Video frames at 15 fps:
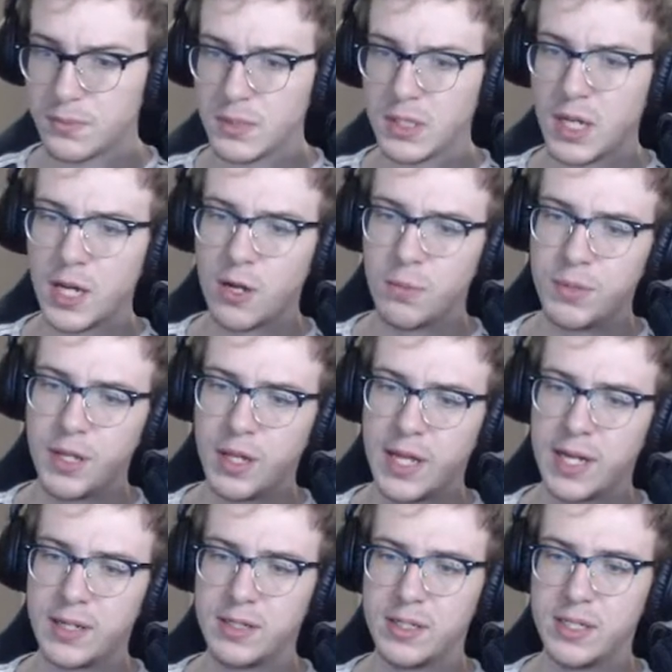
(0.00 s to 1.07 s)
I hope they'll
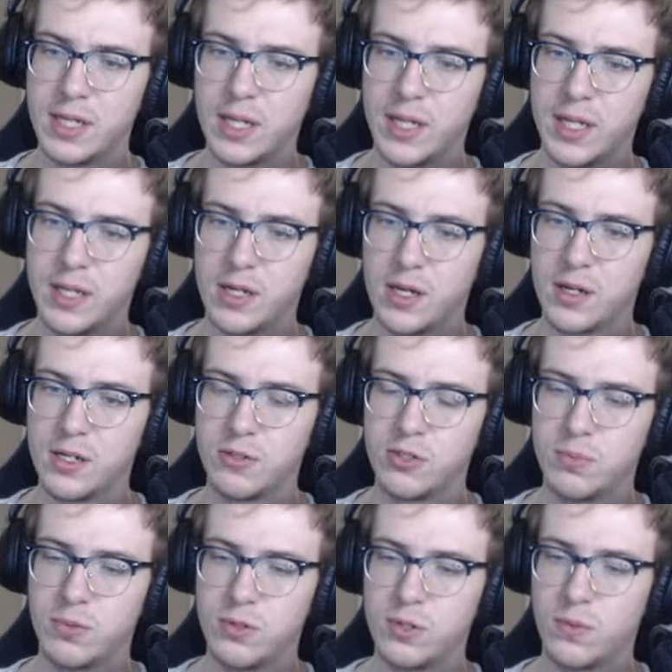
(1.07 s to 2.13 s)
add DLL and audio
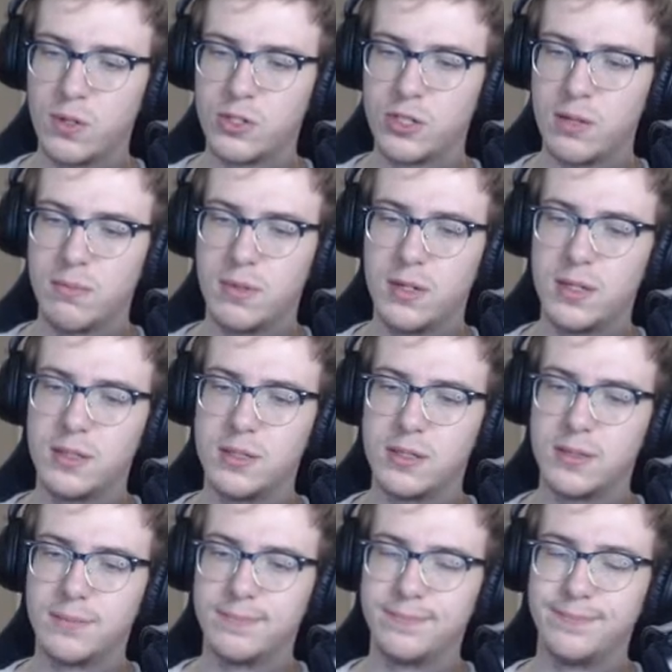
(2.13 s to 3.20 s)
support to workshop
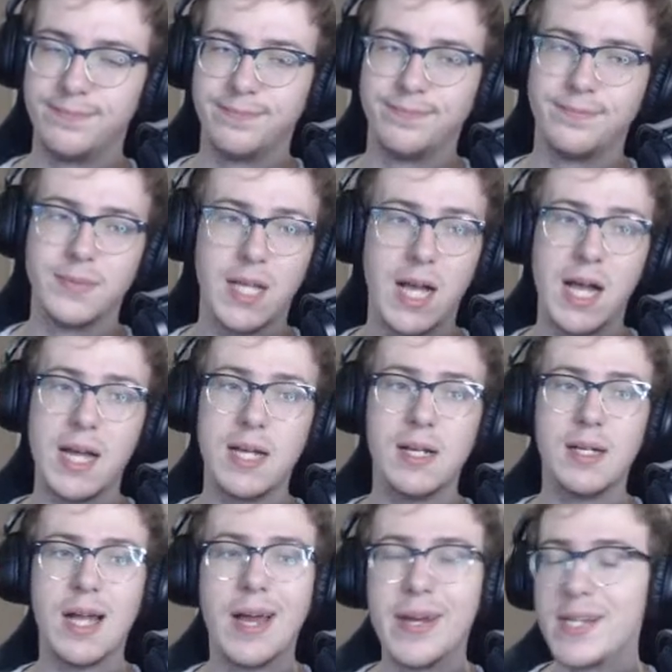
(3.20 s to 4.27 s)
mods. I
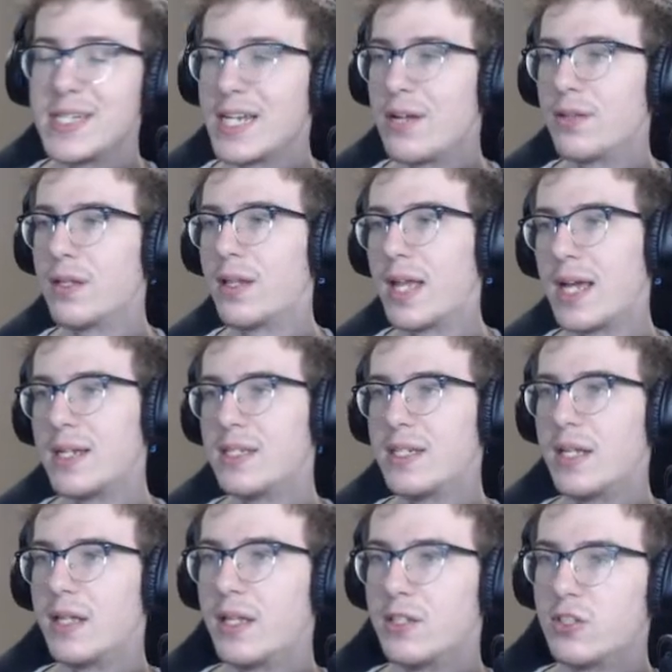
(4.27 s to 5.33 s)
kind of doubt they'll add
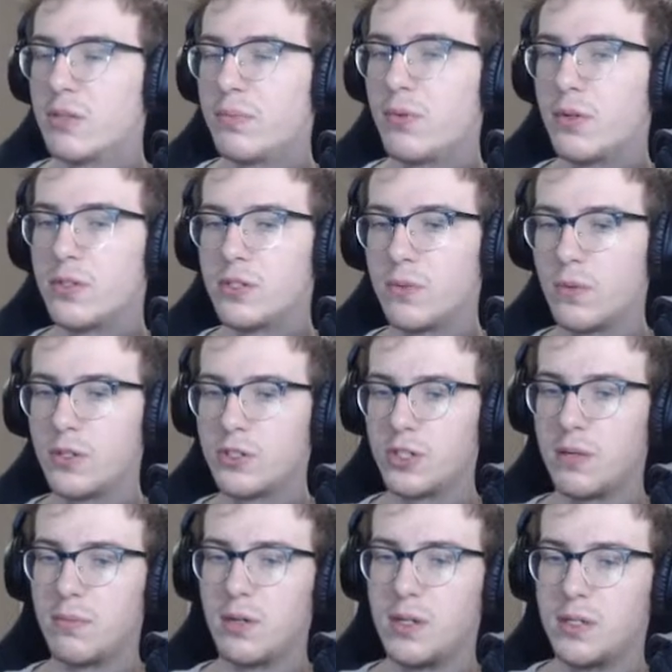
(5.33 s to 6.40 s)
DLL support to
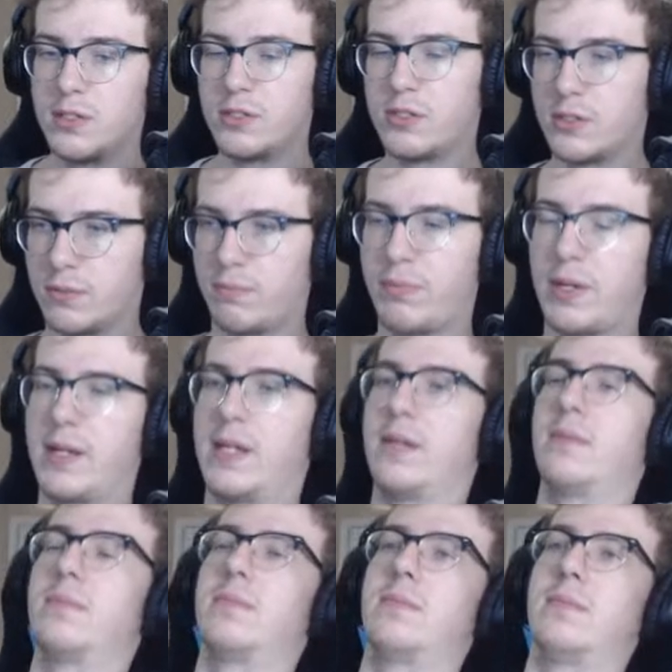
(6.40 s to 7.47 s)
workshop mods, but
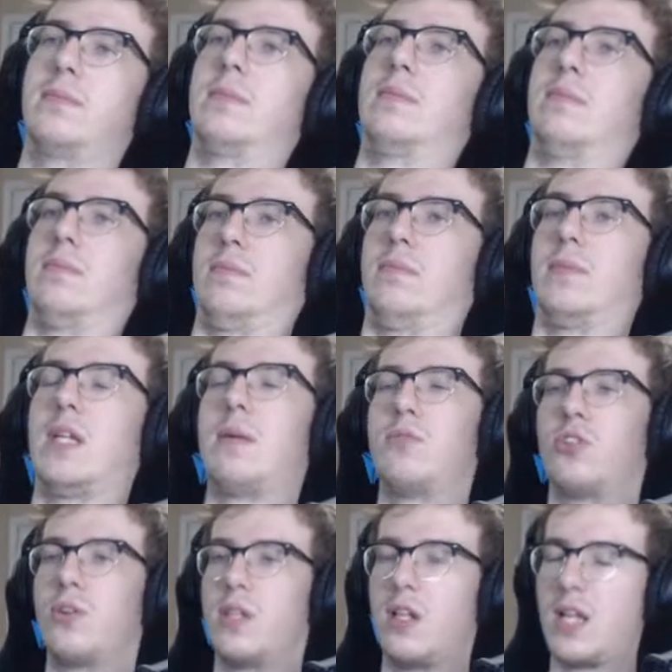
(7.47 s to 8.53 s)
I'm
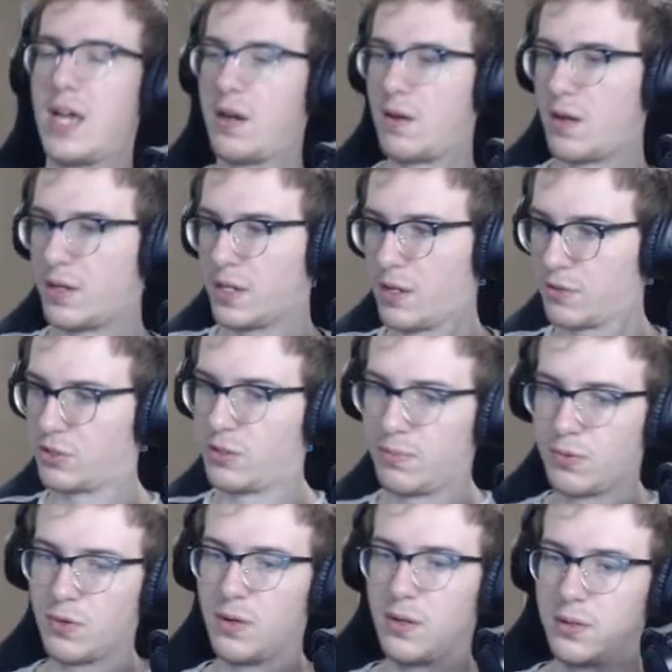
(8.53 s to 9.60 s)
sure they'll add audio
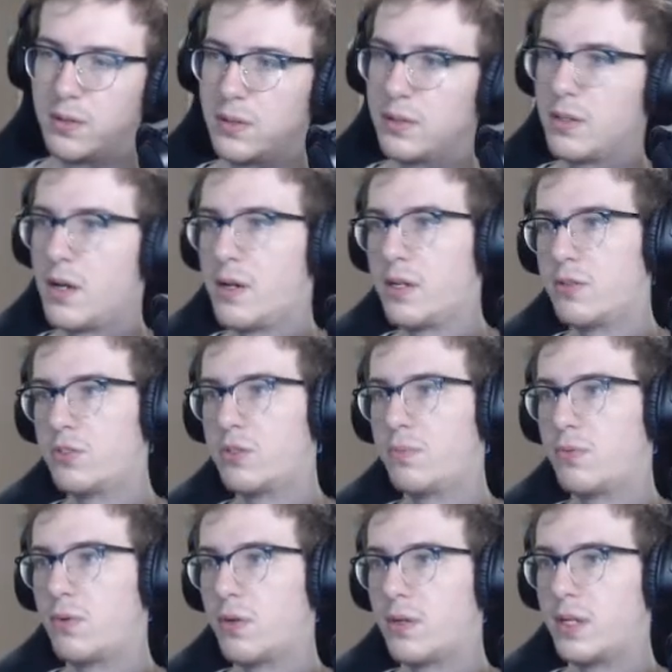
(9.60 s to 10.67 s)
support. Audio
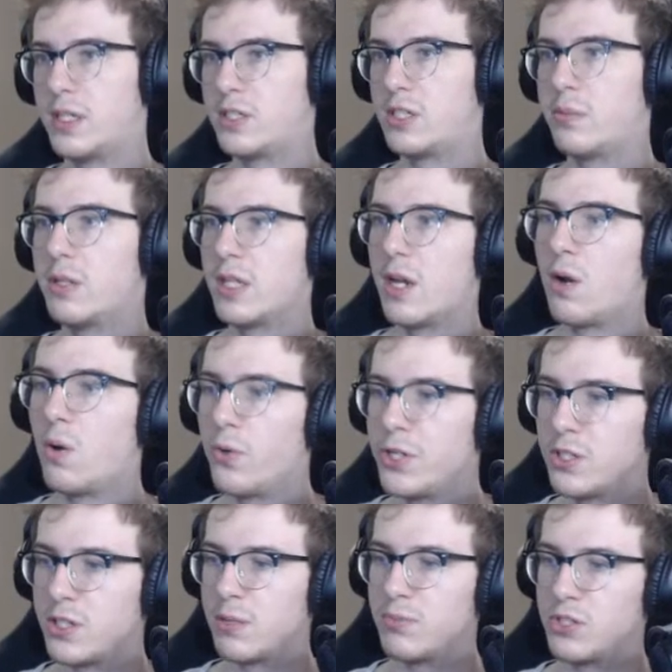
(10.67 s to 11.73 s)
support is something that
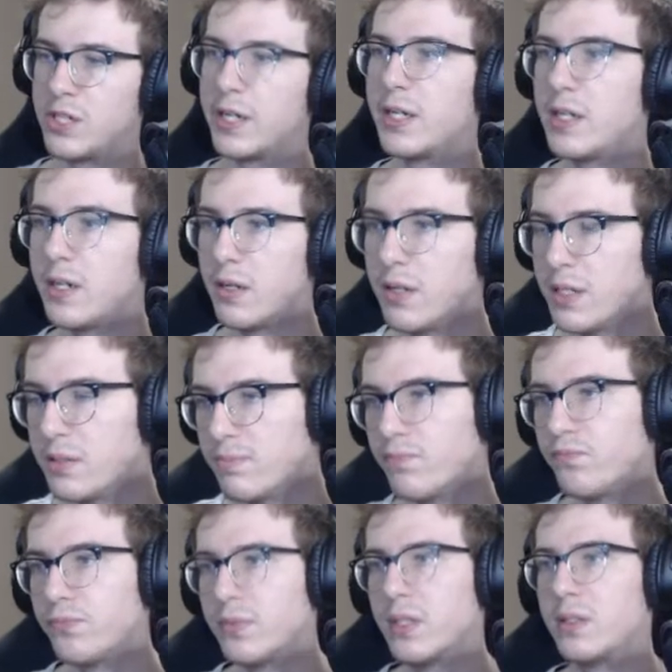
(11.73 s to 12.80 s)
always comes secondary
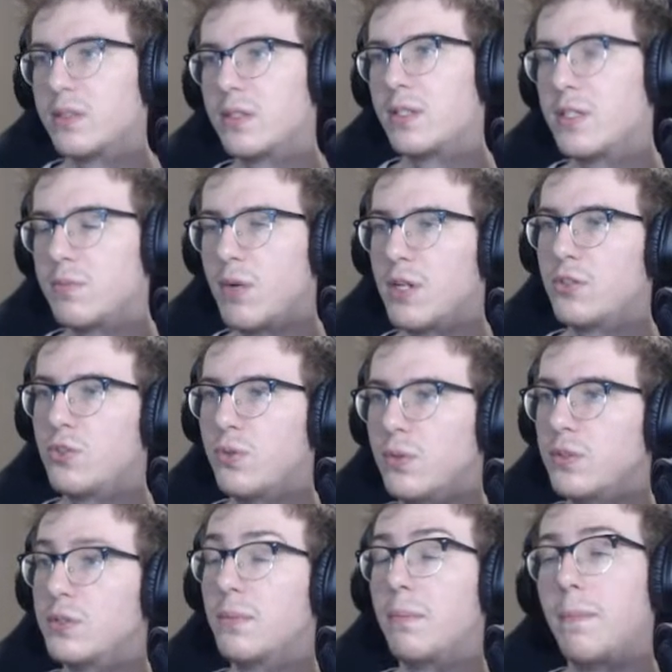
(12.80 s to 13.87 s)
to these mod
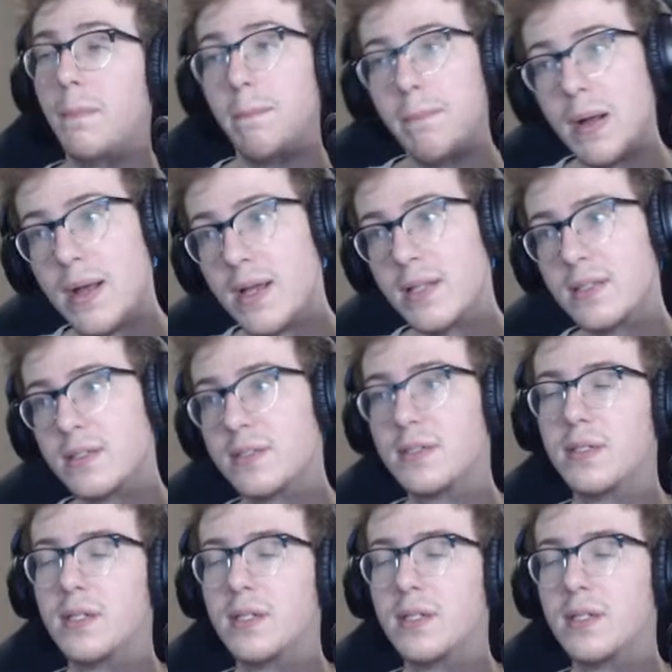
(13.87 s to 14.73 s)
tools, but